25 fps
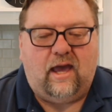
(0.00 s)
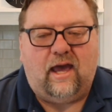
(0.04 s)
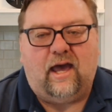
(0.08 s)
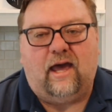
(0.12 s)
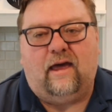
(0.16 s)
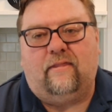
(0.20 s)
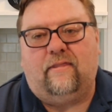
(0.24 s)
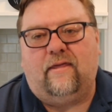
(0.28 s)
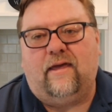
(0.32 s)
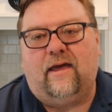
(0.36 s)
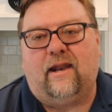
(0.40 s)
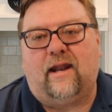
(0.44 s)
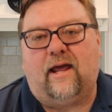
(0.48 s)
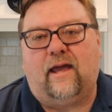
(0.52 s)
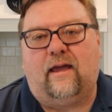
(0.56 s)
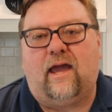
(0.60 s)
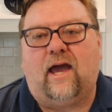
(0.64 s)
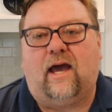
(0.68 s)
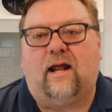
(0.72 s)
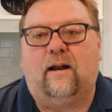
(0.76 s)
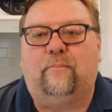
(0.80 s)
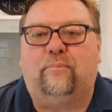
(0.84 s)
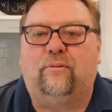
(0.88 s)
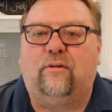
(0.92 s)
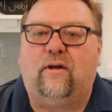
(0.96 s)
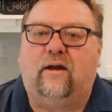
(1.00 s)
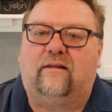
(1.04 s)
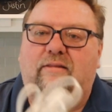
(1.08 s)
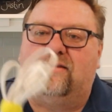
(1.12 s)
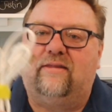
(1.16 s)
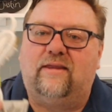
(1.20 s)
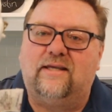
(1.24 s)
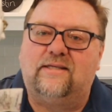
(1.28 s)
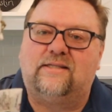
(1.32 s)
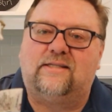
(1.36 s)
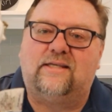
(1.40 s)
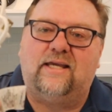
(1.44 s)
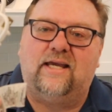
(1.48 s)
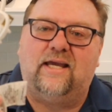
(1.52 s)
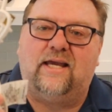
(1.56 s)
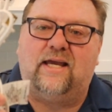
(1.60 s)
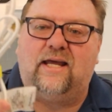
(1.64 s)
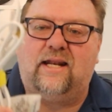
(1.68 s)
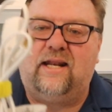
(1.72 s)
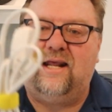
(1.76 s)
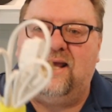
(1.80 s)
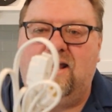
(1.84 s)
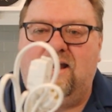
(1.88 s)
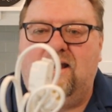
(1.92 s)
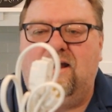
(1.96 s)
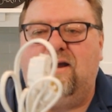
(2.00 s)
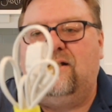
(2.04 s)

and then I had to plug this in,